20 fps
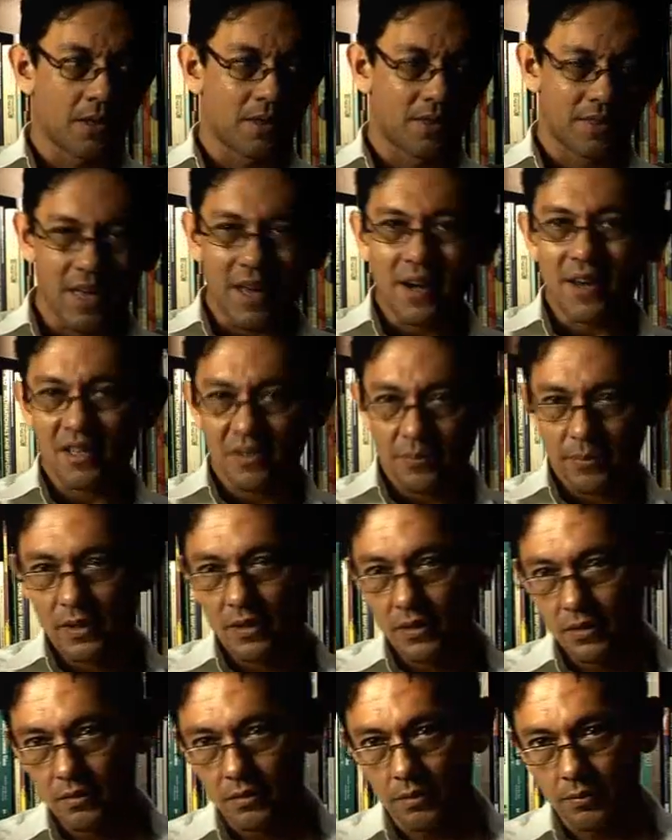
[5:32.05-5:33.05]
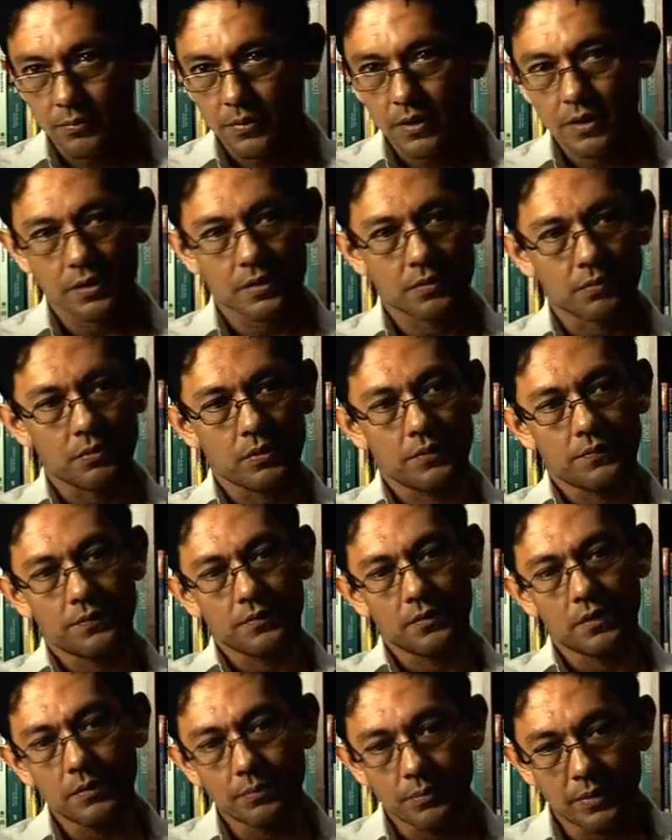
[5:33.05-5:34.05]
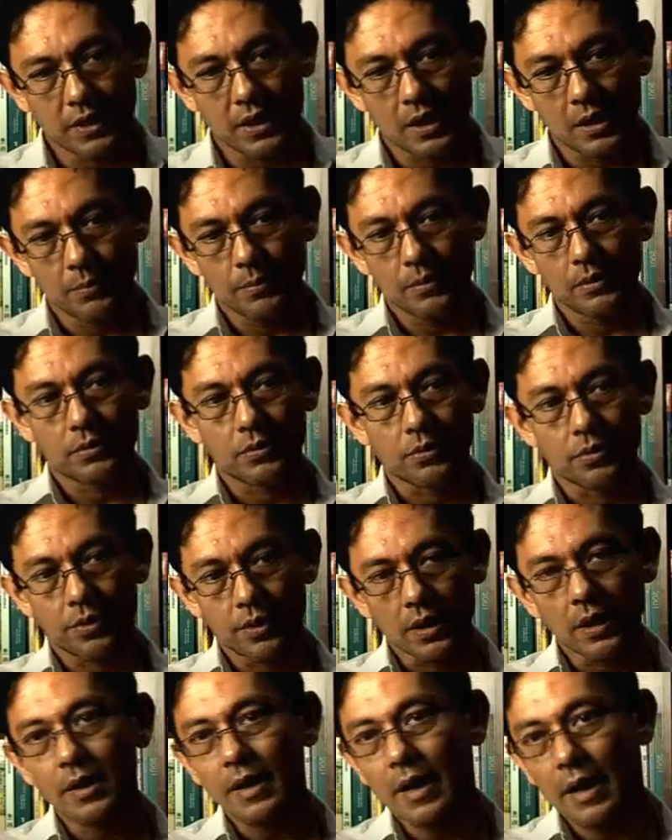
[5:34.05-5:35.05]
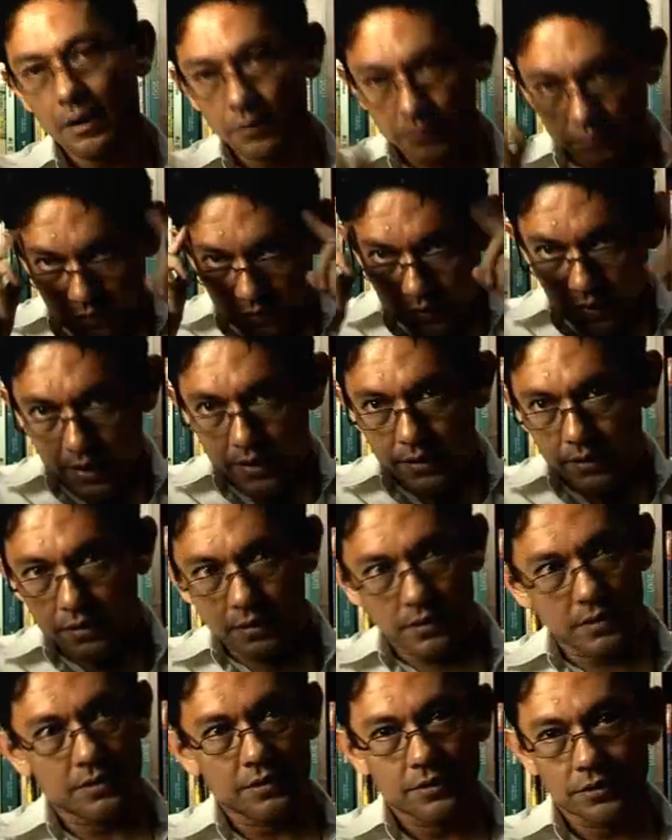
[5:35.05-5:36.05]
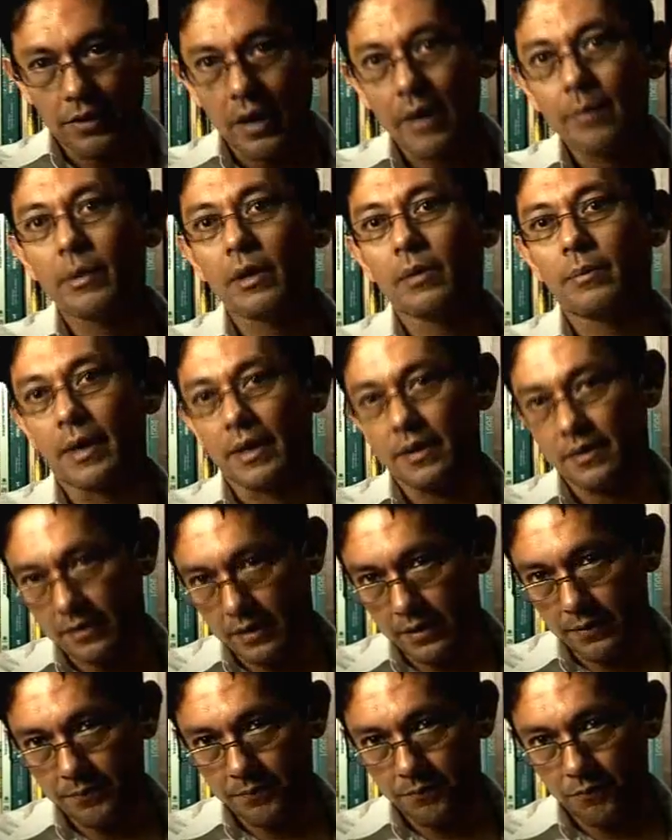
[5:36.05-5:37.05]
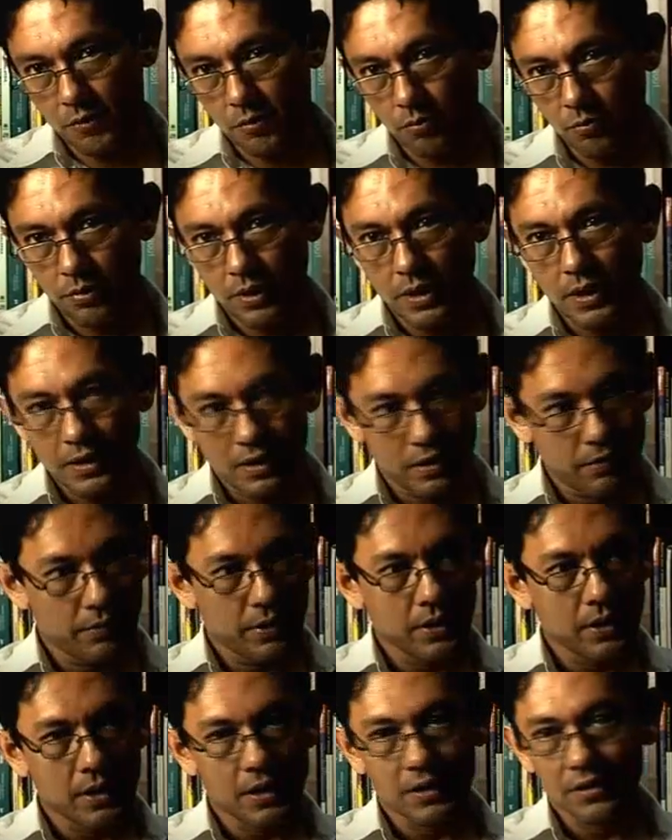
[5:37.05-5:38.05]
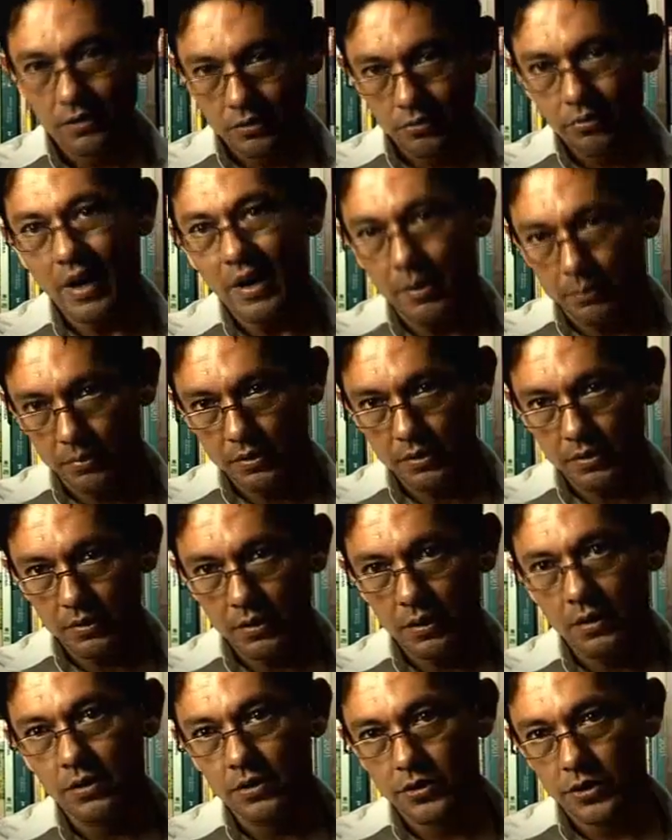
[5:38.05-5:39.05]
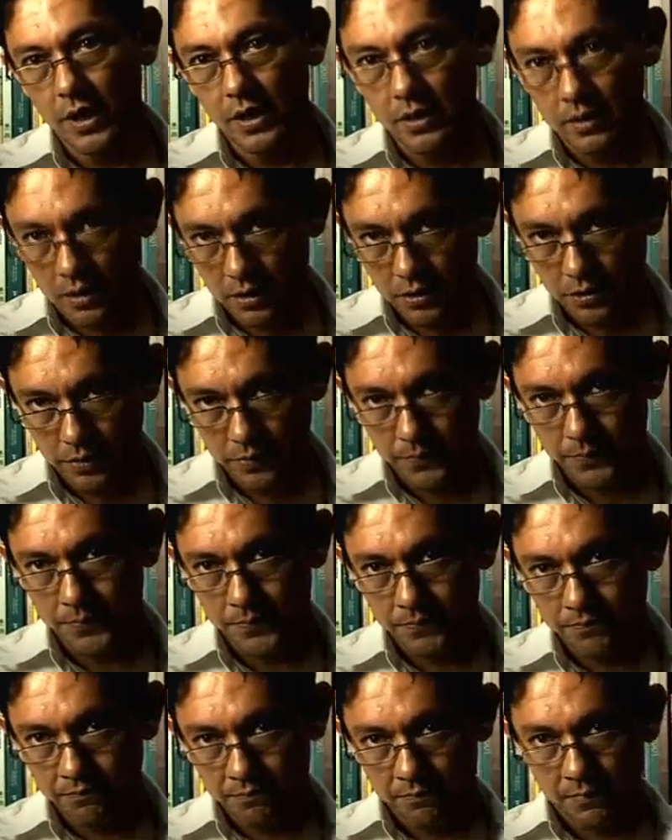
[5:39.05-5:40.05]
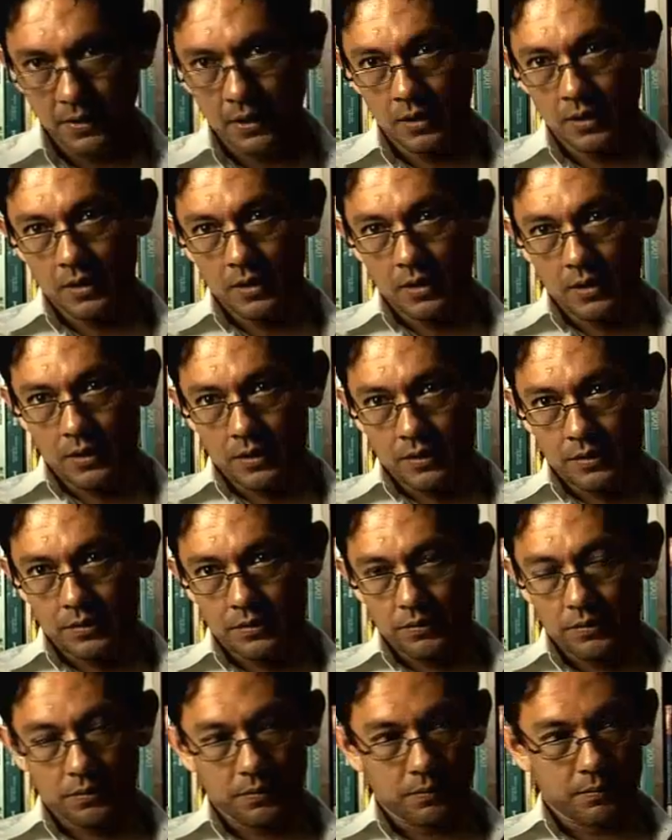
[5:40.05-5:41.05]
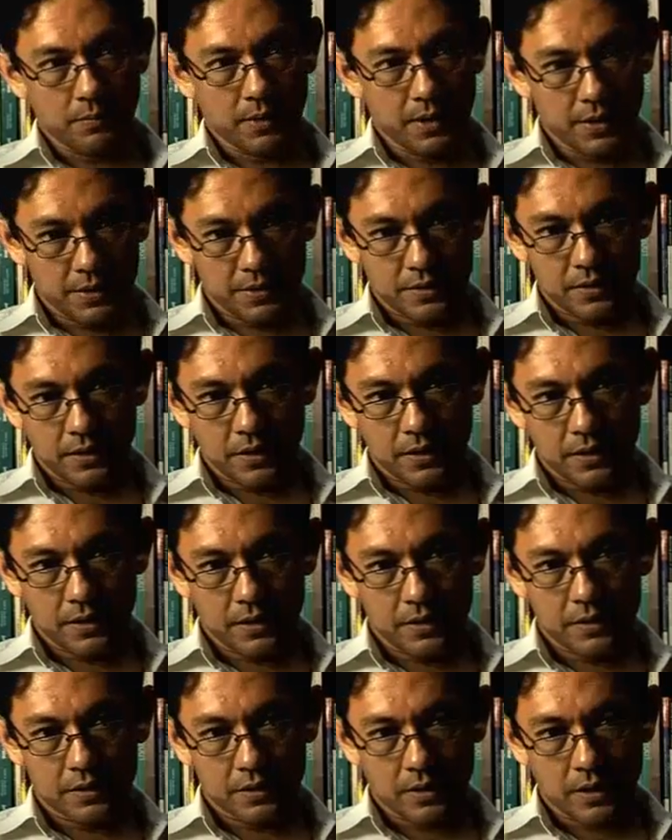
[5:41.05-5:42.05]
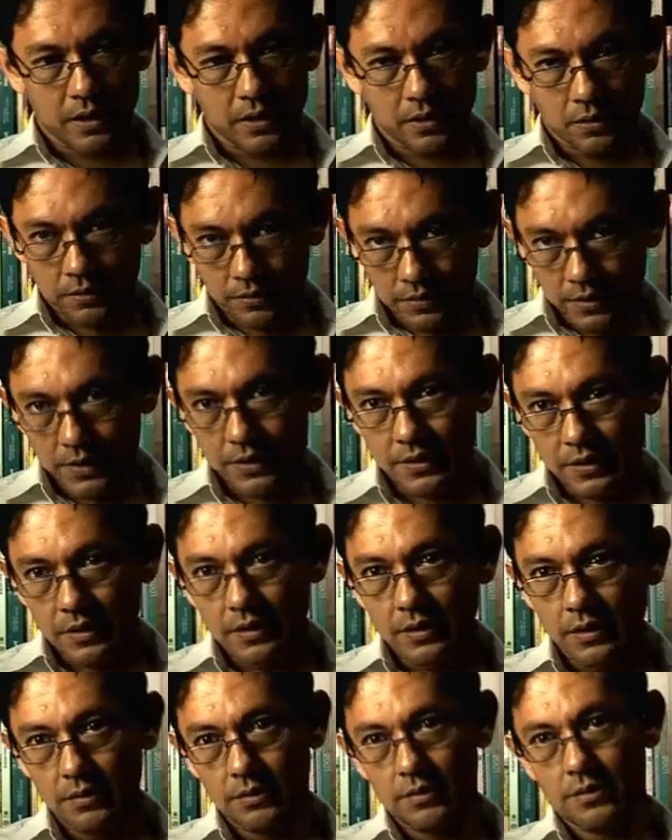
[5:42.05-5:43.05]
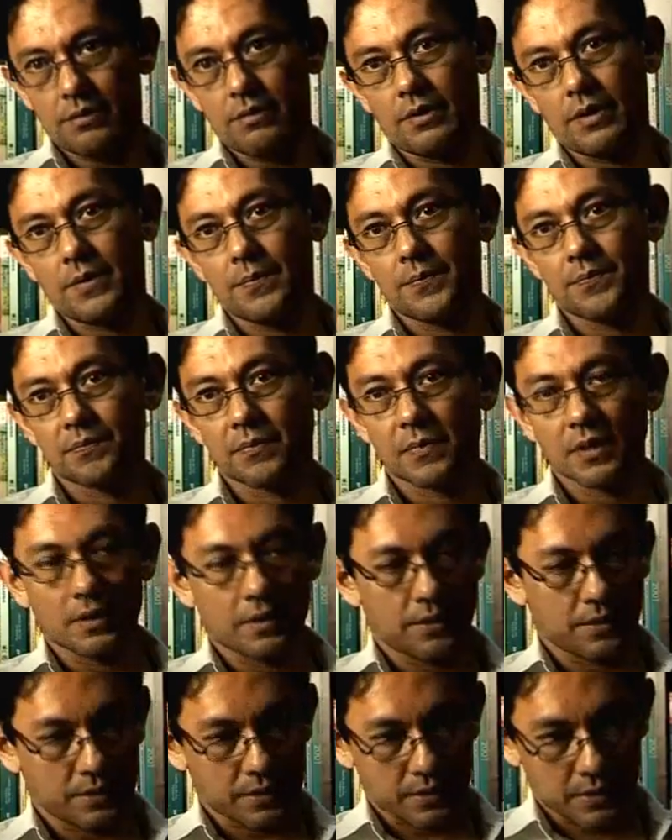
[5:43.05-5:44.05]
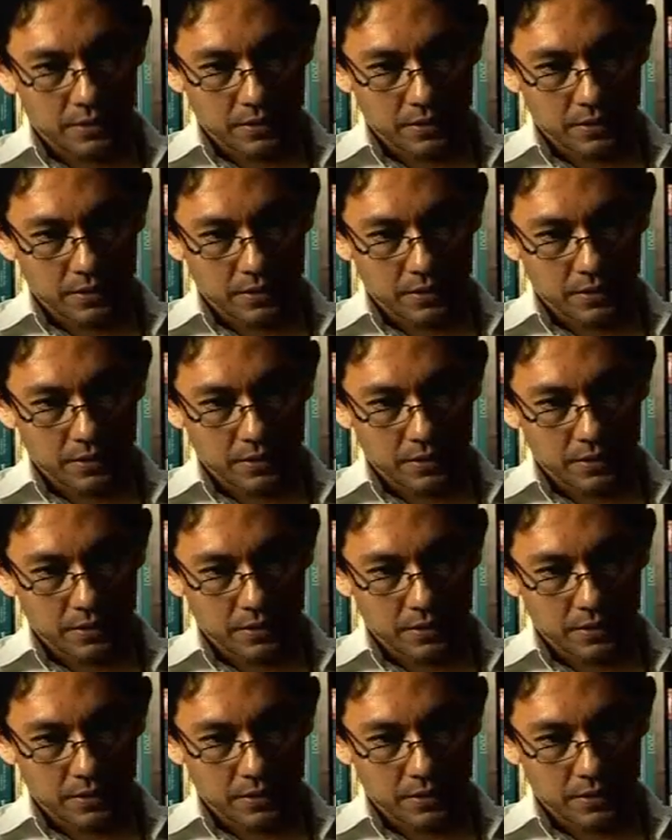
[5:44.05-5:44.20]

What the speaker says: that has been the norm, because we've not been able to think outside this tribal mindset. We are living as tribes in a shared nation. So Malaysia is a contested territory. There is